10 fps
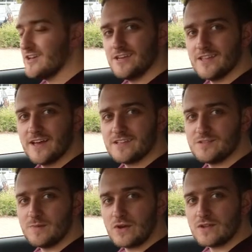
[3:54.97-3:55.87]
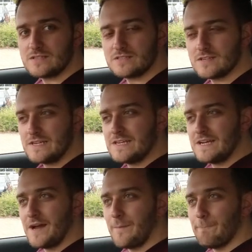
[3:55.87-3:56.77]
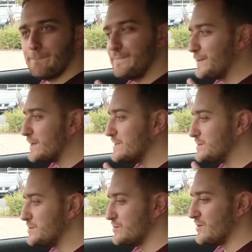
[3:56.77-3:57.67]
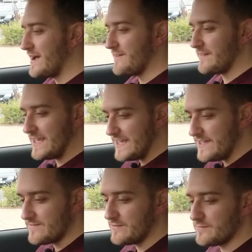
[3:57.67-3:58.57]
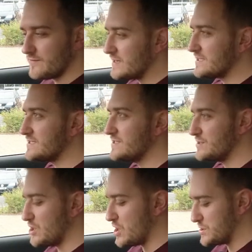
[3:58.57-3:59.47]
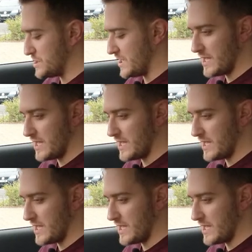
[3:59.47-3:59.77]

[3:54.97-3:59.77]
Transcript: in there, to be honest. But I do have even faster charging.